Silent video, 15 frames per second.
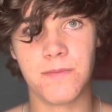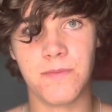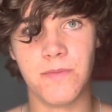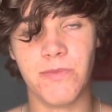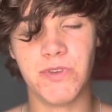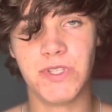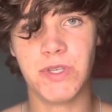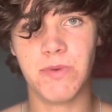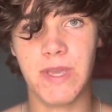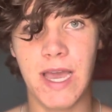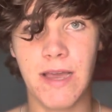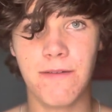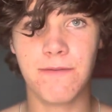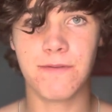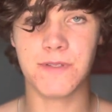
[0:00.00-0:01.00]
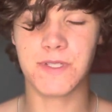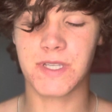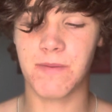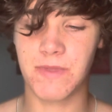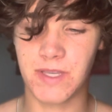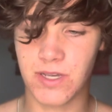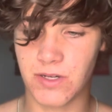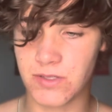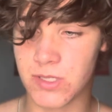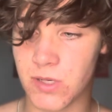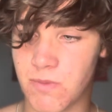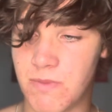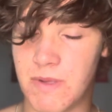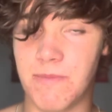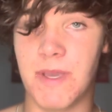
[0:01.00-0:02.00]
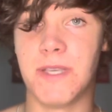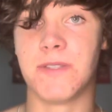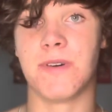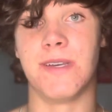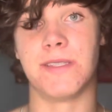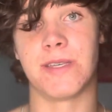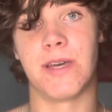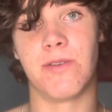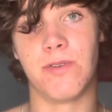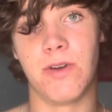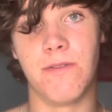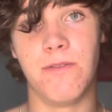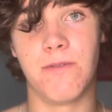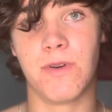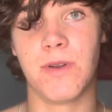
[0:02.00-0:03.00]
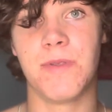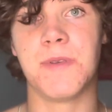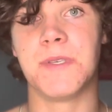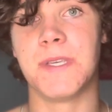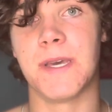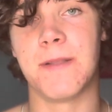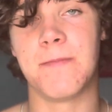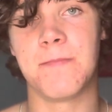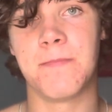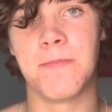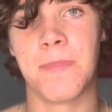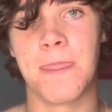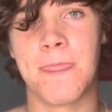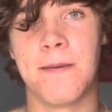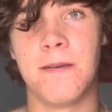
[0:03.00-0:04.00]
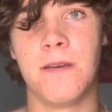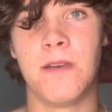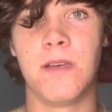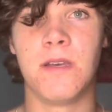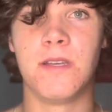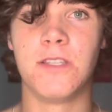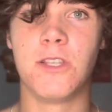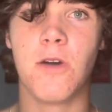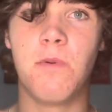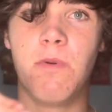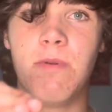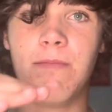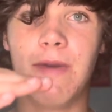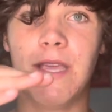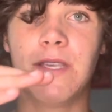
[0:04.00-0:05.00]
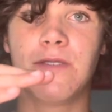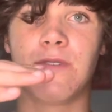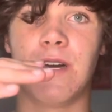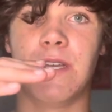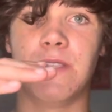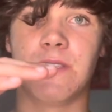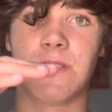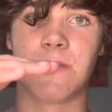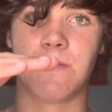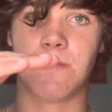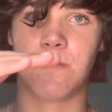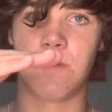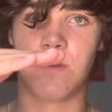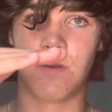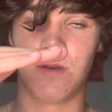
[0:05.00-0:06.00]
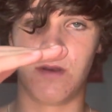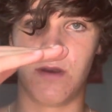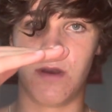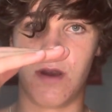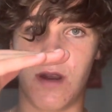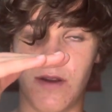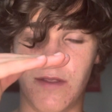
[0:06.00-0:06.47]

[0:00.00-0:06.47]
You see, we have something called dopamine baselines. I don't know if you've heard this yet. Dopamine baselines are